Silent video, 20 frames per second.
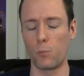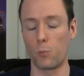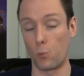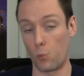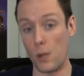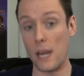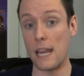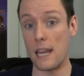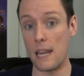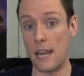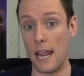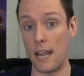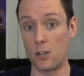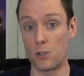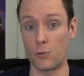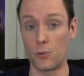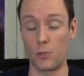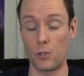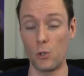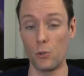
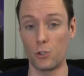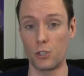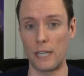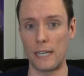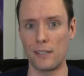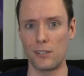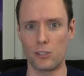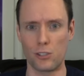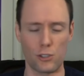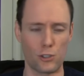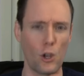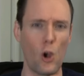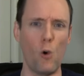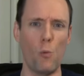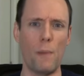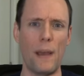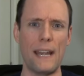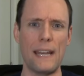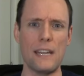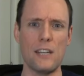reintroducing so
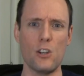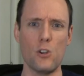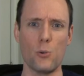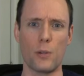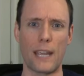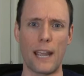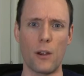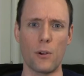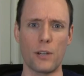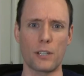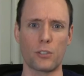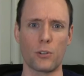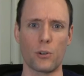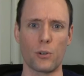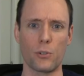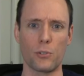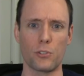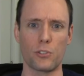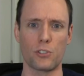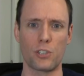many new
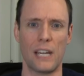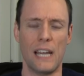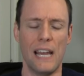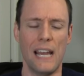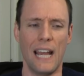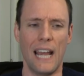characters,